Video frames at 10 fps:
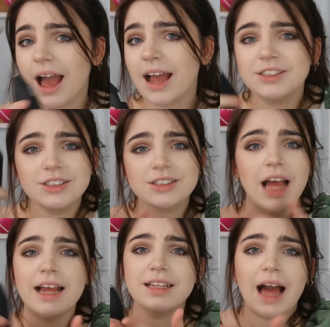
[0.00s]

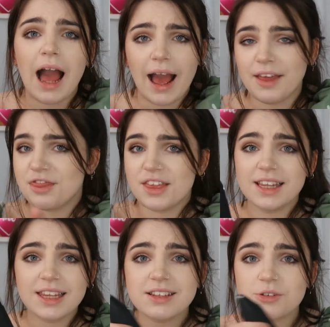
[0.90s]
I think
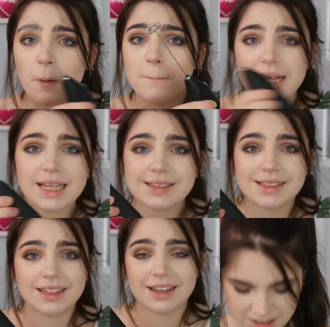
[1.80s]
these are
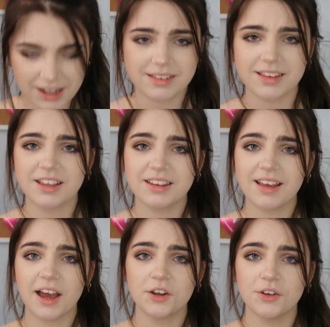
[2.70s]
amazing. Next thing is
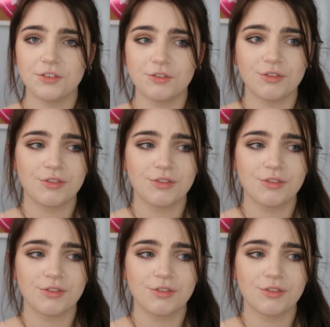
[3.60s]
kind of